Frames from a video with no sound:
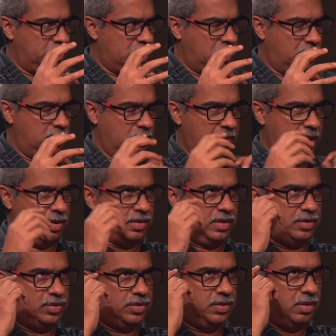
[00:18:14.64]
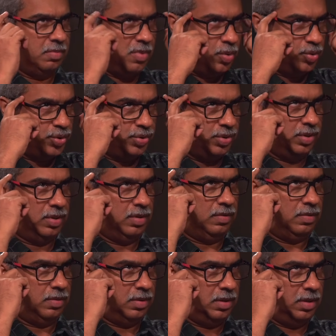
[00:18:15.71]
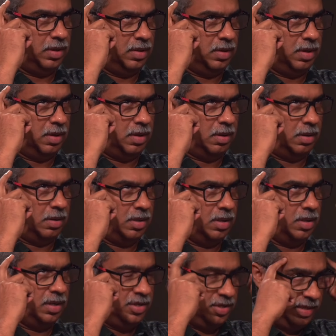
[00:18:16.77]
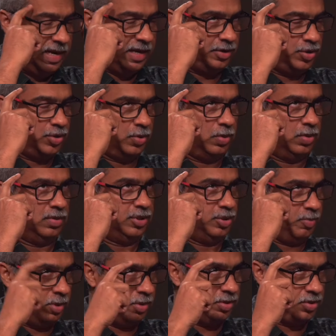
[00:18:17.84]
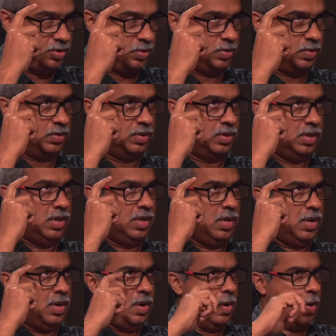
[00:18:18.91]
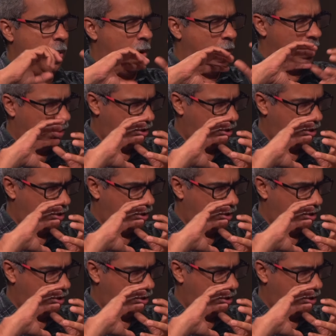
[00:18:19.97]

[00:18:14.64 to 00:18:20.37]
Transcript: talking about. There's emotional, intellectual, spiritual, all